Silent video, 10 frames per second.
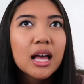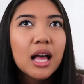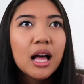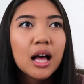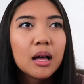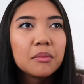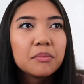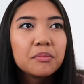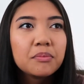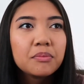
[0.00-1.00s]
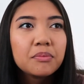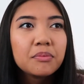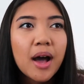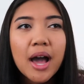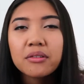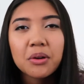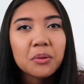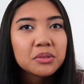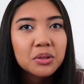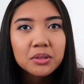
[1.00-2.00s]
I don't know
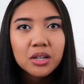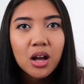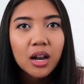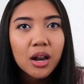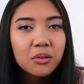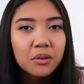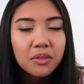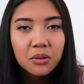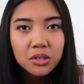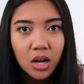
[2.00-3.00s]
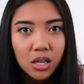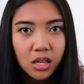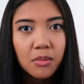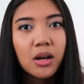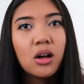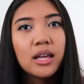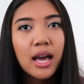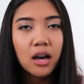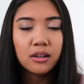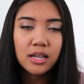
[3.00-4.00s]
what was going on. I don't know if they were talking about like
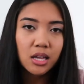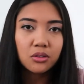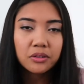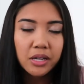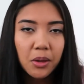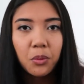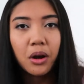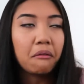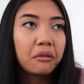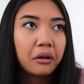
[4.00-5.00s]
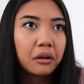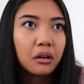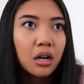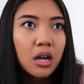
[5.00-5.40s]
how to handle it, whatever.